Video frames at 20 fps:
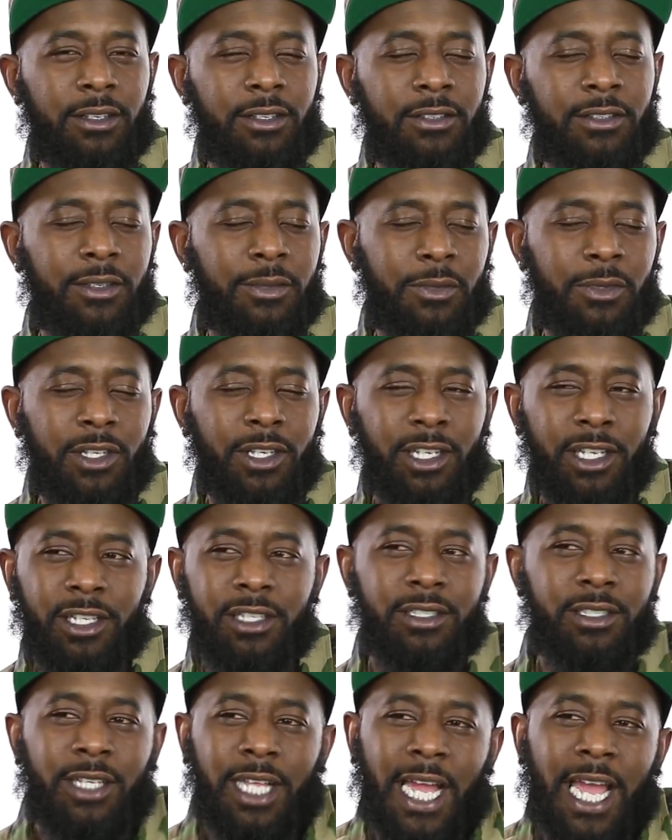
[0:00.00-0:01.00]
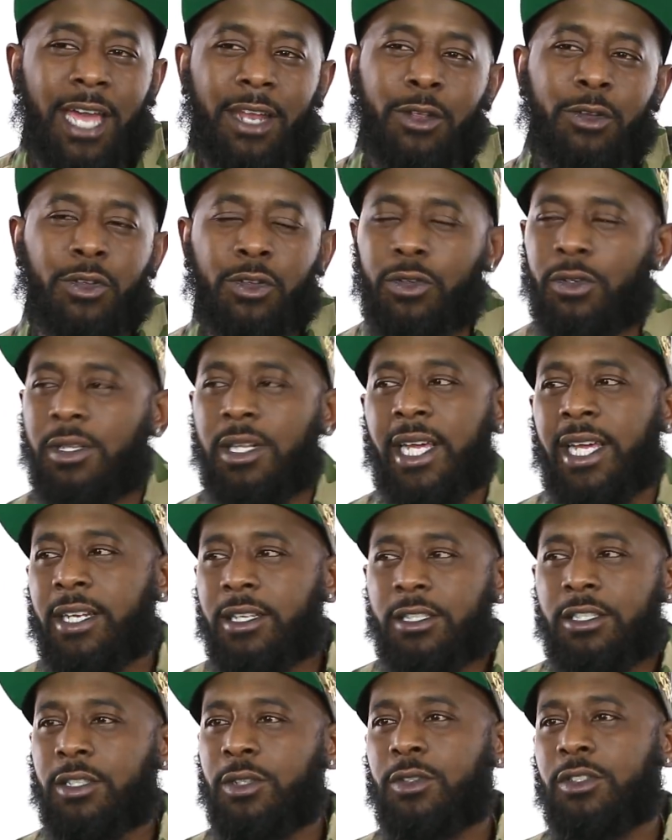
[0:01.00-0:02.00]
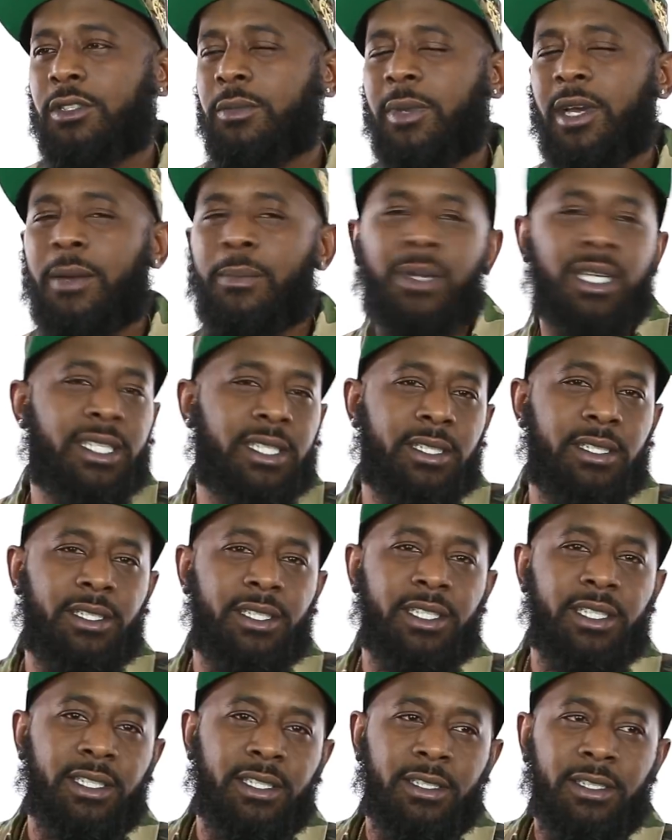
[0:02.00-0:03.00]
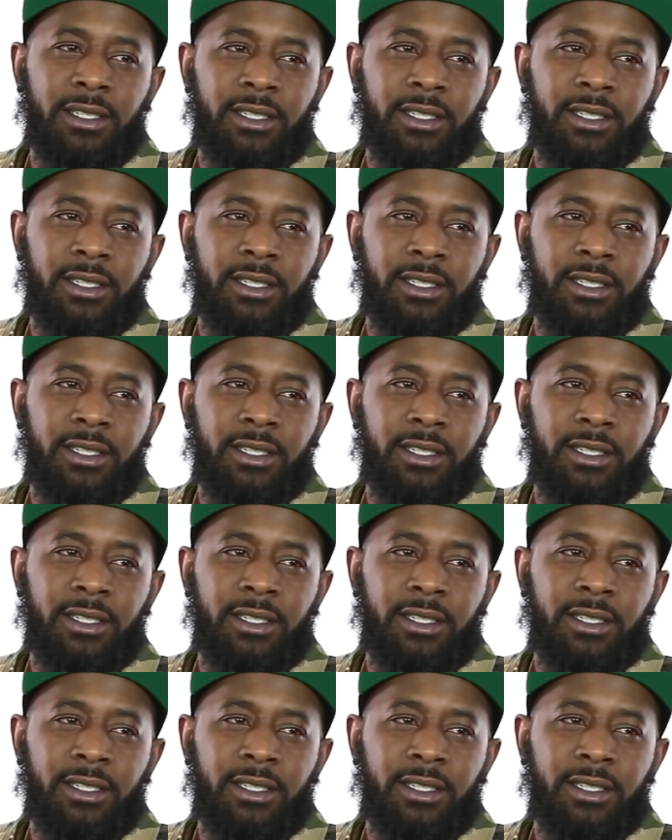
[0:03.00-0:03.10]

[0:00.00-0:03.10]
Some things, and I don't do a lot of jokes about my son.